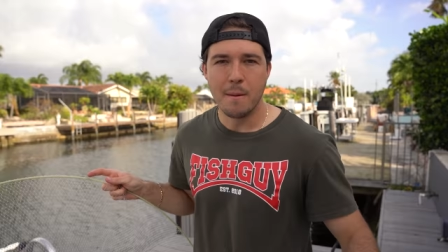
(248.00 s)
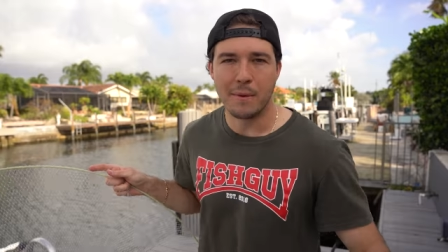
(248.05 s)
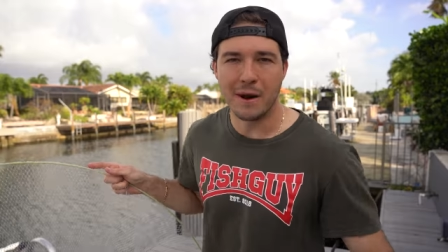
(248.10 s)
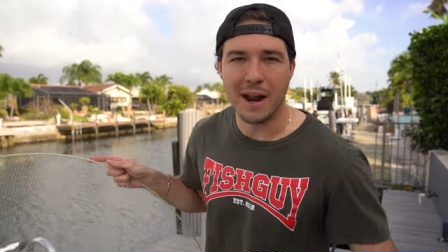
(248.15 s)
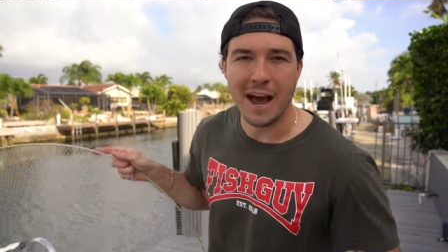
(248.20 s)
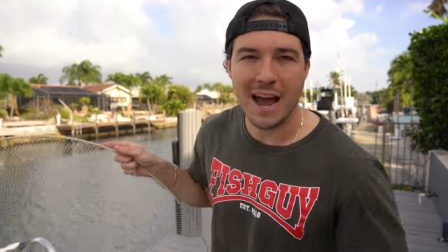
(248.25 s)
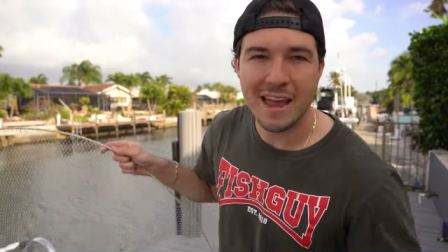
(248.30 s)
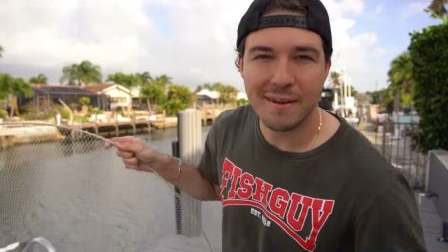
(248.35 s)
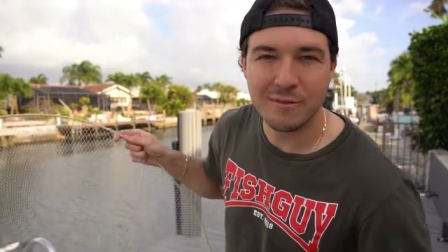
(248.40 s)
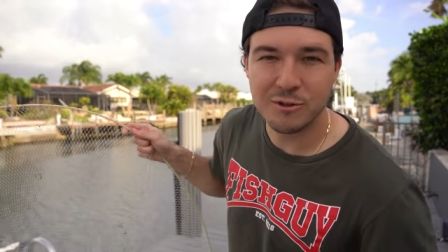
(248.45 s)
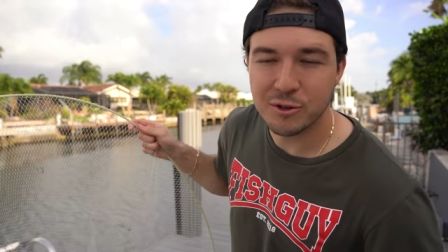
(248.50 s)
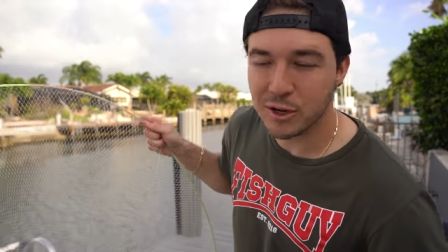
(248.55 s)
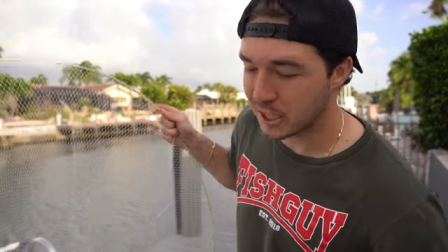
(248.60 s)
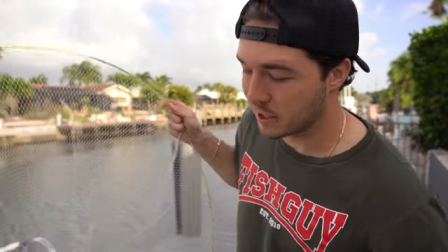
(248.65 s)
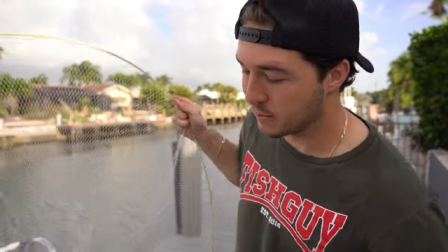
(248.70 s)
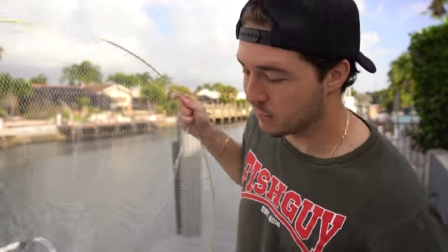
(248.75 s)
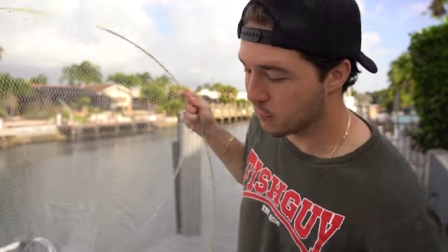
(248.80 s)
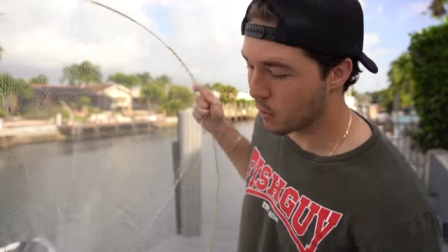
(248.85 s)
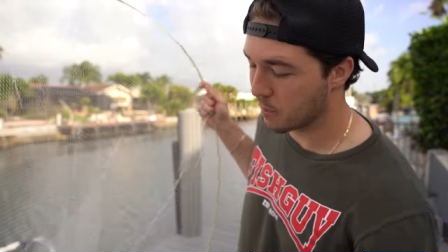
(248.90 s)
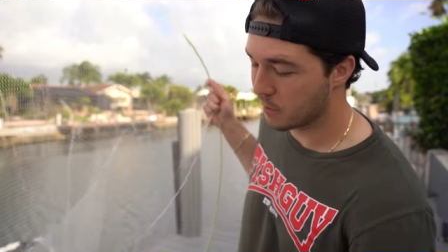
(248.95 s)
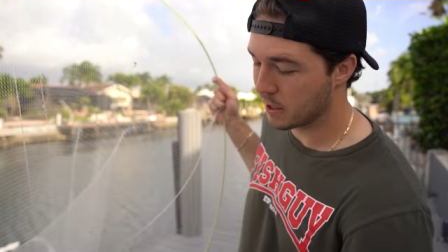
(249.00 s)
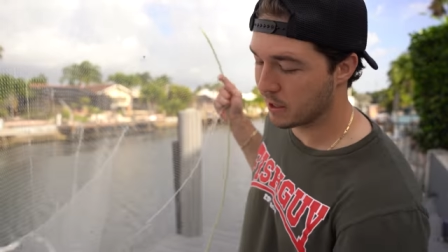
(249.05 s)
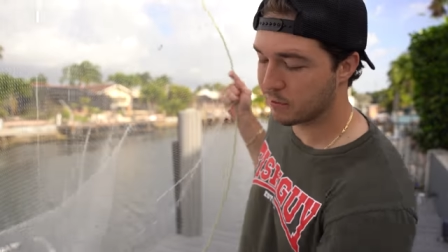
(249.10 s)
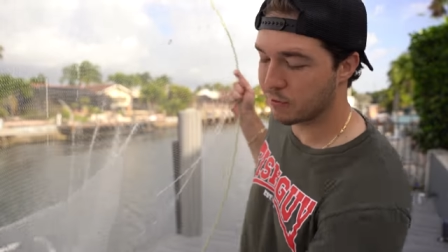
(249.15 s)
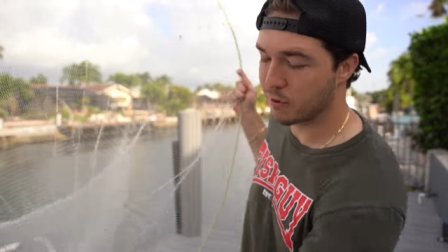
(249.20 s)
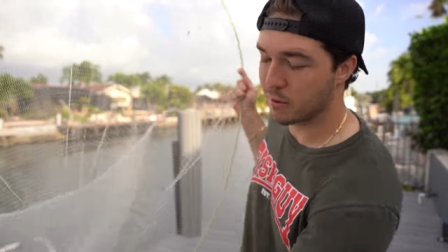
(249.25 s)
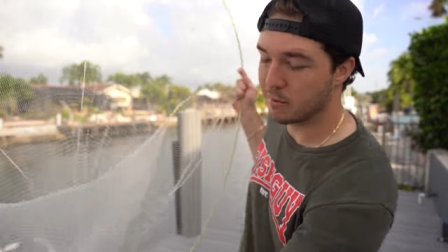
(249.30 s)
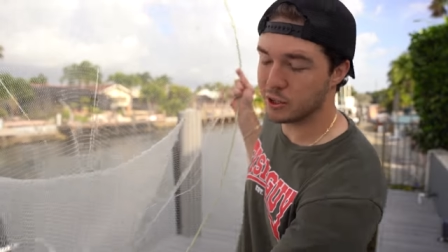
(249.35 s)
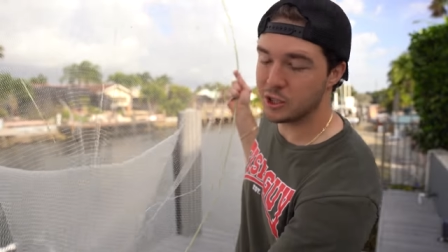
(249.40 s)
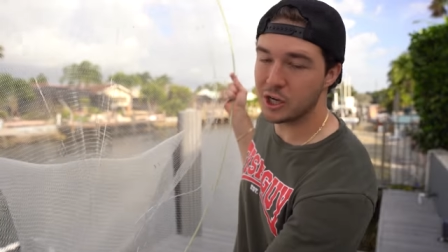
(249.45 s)
but I have transformed it
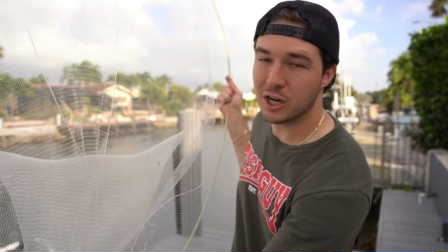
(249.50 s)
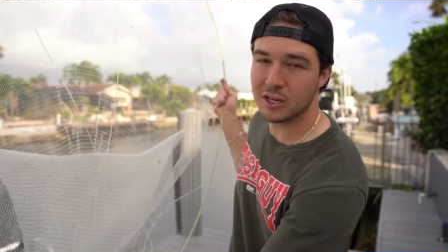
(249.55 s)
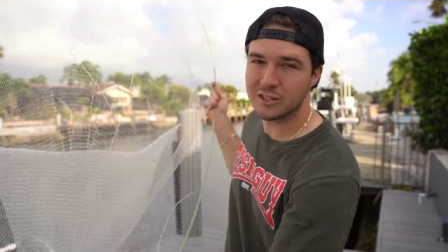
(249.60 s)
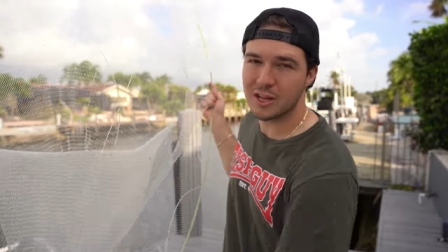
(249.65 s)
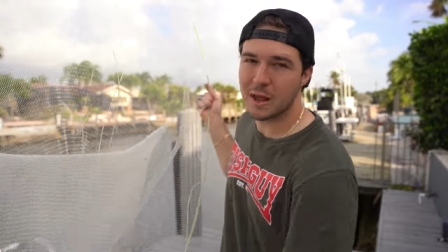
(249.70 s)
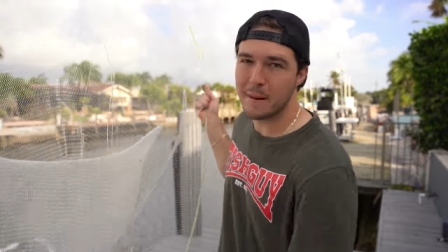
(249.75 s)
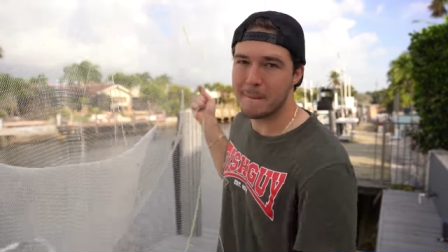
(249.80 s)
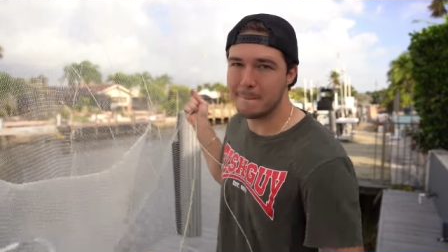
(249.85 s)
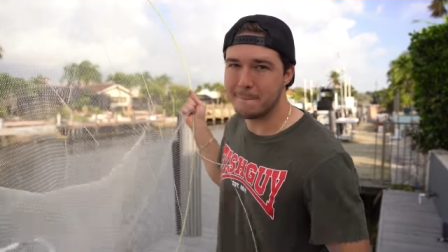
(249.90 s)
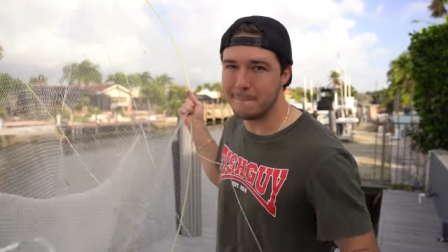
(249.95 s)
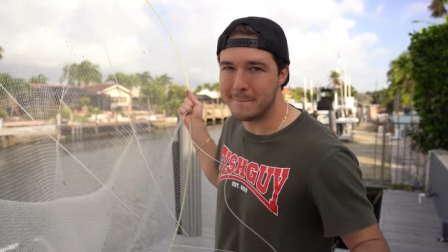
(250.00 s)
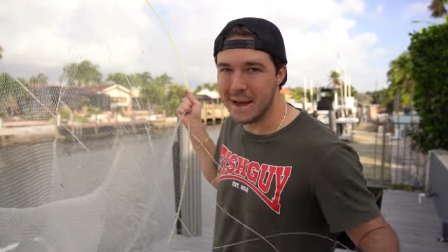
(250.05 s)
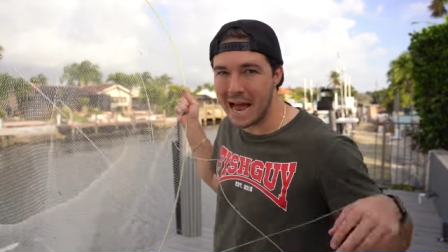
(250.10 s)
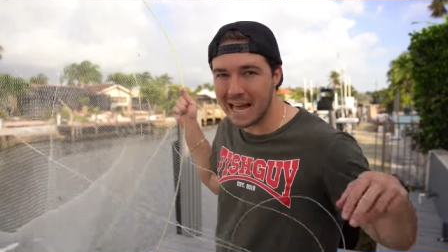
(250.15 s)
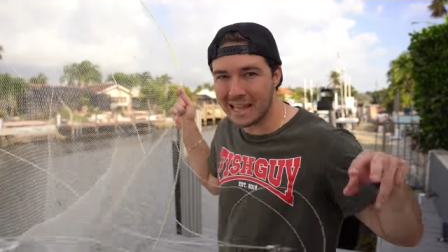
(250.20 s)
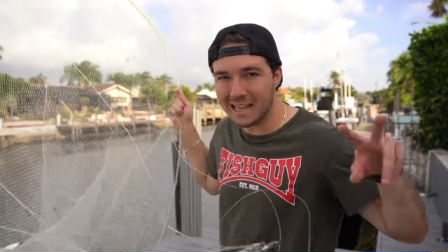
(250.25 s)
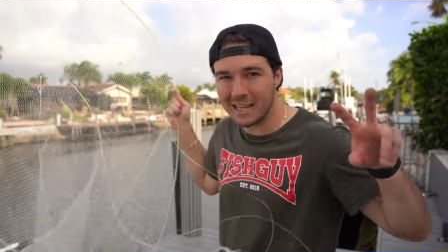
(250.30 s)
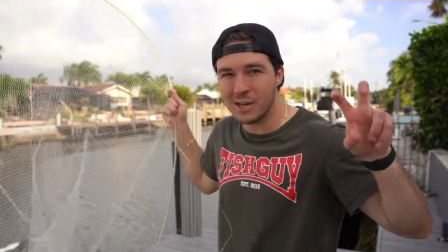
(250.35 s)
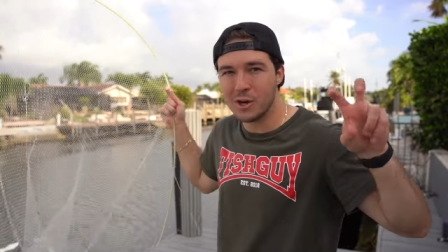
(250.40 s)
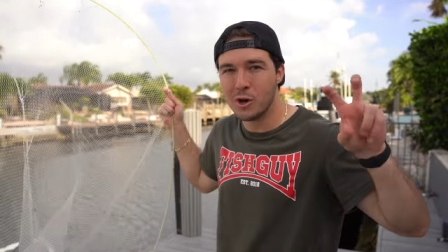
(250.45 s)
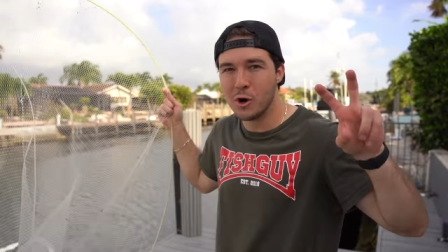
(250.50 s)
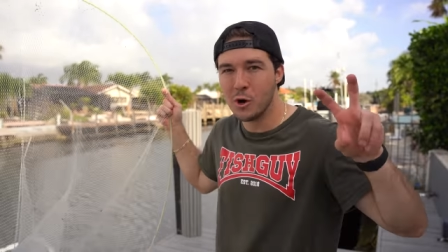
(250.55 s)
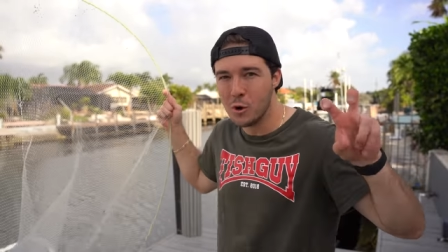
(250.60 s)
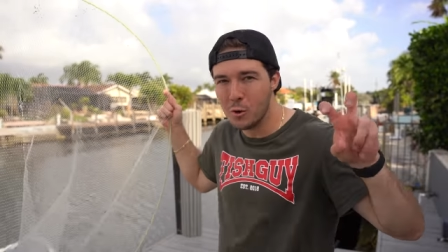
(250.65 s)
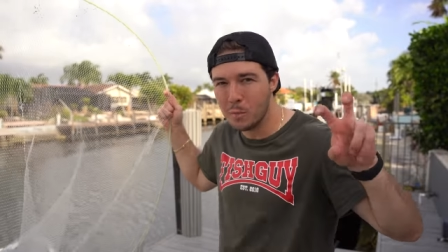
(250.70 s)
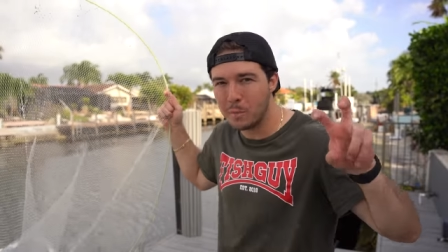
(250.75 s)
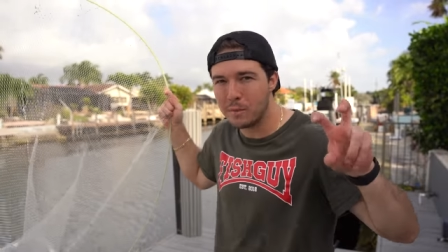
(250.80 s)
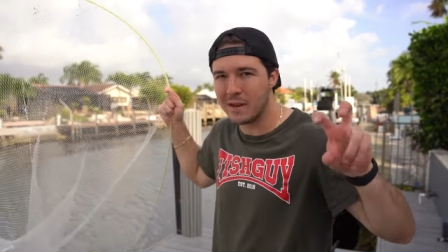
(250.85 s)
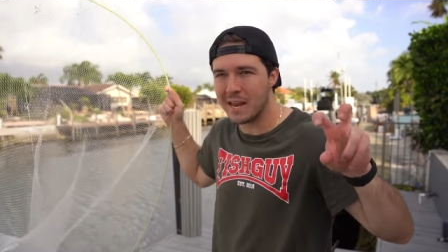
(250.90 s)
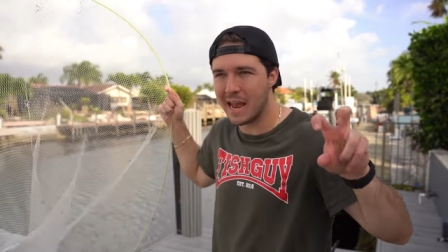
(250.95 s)
from just a
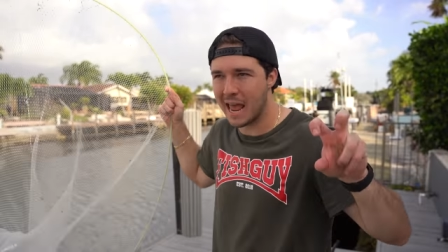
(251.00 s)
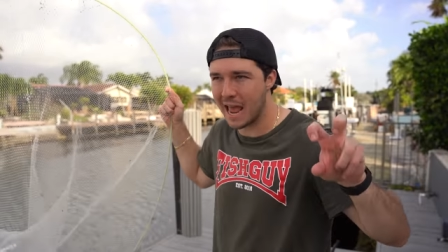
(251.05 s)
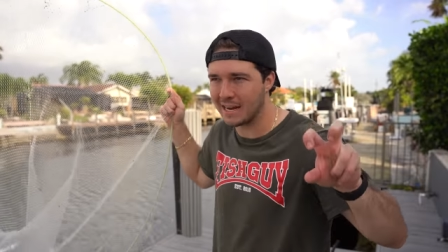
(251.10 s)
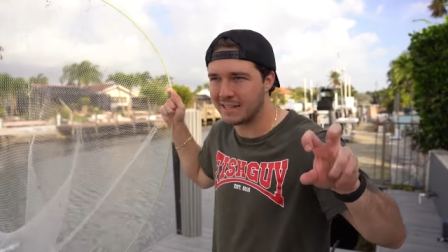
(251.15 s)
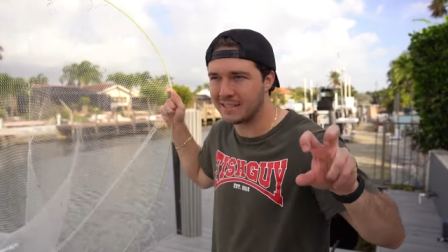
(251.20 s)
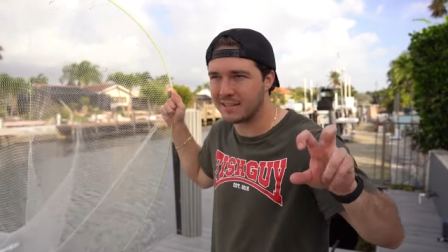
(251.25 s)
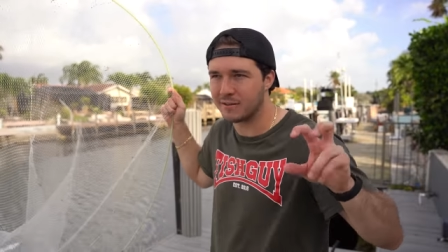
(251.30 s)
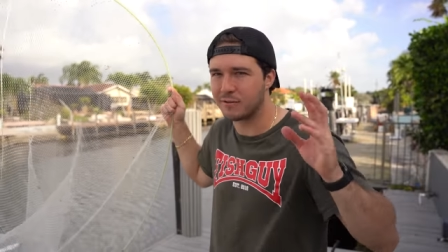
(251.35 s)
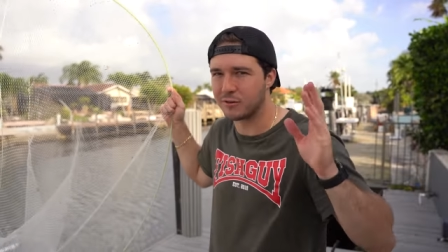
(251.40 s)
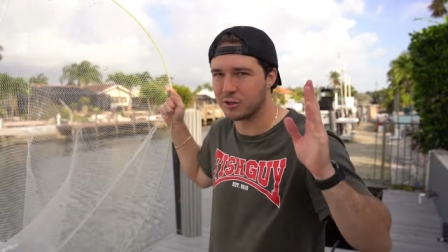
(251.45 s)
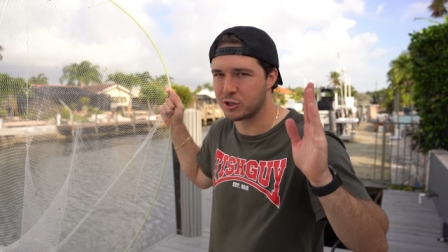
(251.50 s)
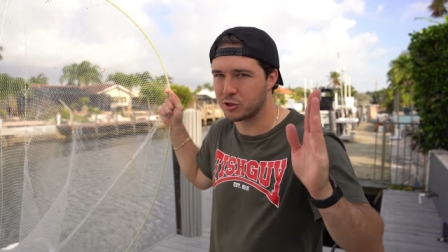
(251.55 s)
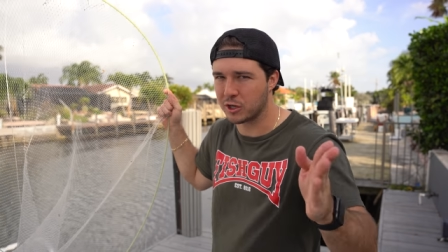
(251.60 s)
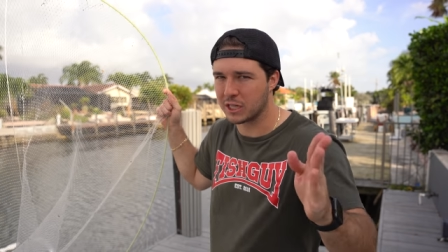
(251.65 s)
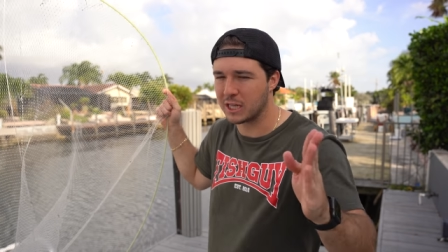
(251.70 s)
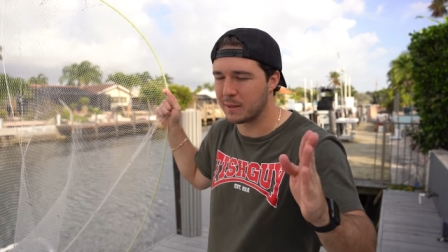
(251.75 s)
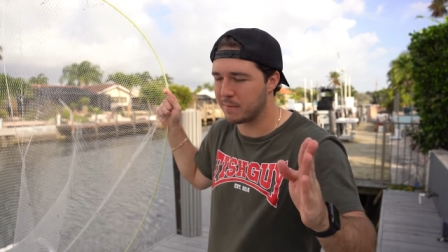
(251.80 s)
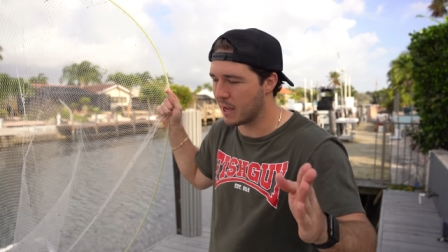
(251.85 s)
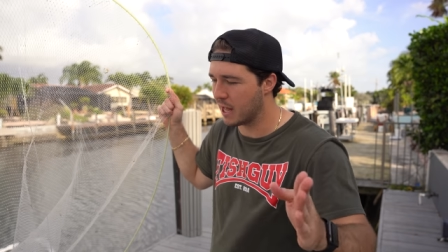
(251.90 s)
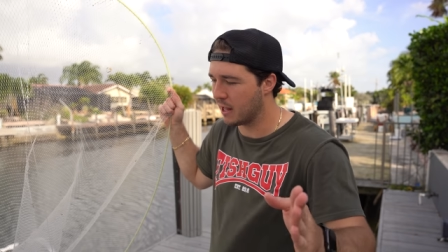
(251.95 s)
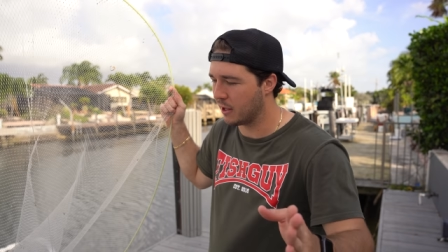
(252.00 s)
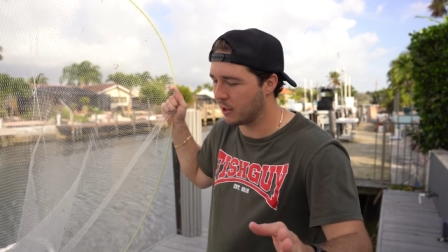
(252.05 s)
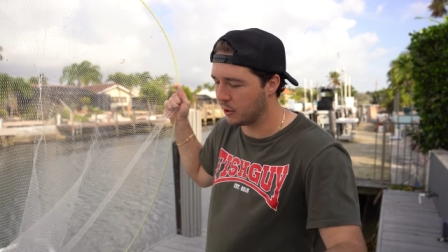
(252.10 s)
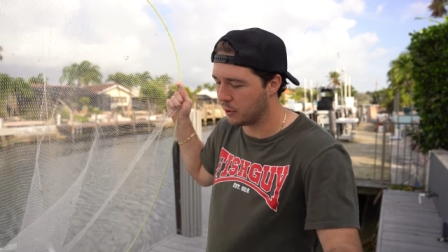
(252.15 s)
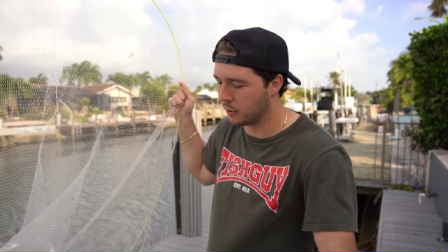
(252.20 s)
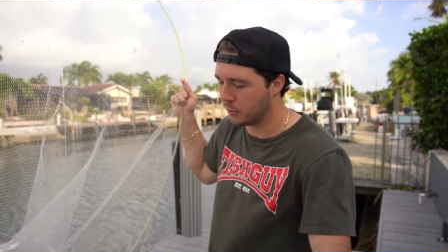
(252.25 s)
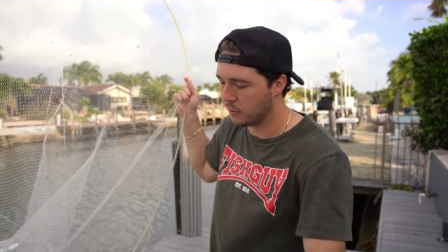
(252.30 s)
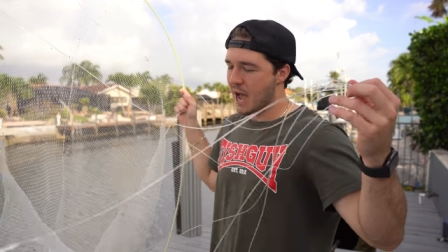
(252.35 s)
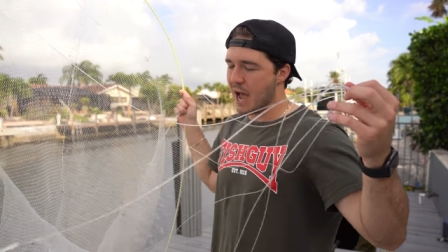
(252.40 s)
hoop net for strictly ballyhoo.